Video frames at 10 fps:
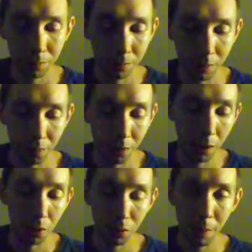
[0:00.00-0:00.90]
if it
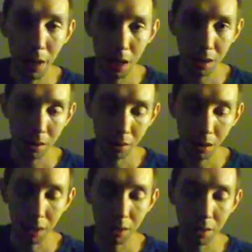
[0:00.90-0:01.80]
goes bad, like
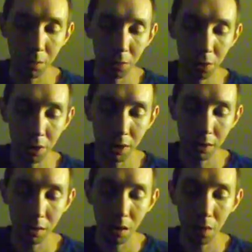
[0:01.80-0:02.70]
a
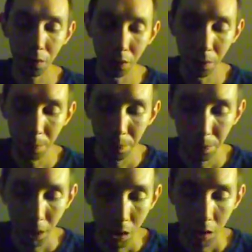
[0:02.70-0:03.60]
cell phone.
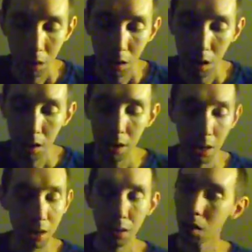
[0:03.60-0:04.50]
It
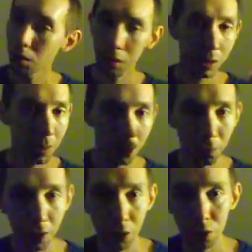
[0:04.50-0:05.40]
has all the same
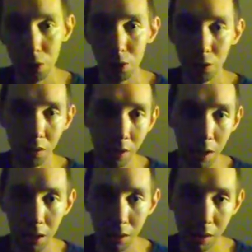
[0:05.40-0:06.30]
features
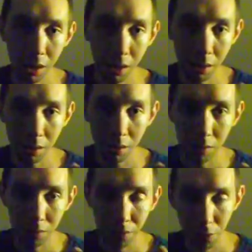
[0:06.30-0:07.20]
that the
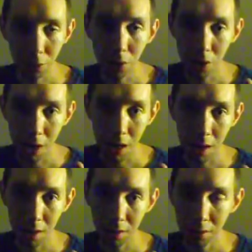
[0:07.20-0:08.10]
Photon
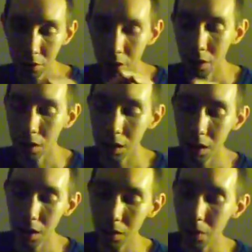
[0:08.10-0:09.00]
had. You can
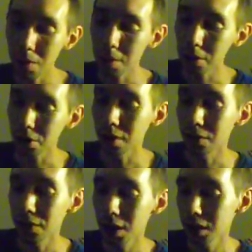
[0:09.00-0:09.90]
connect a whole bunch of
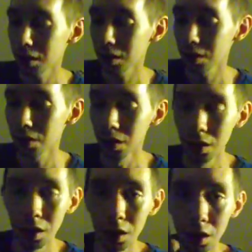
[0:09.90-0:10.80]
devices,
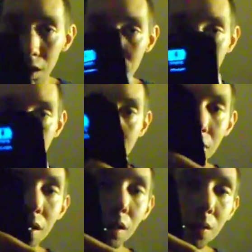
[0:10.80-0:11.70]

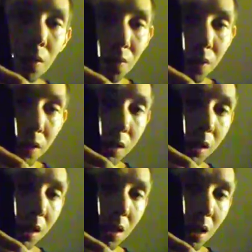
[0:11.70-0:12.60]
and I don't know if you can see
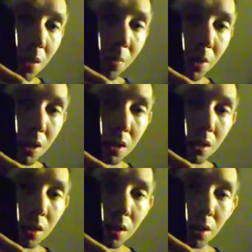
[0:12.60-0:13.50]
that, but
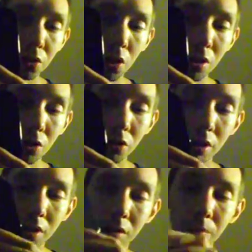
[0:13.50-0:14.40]
it charges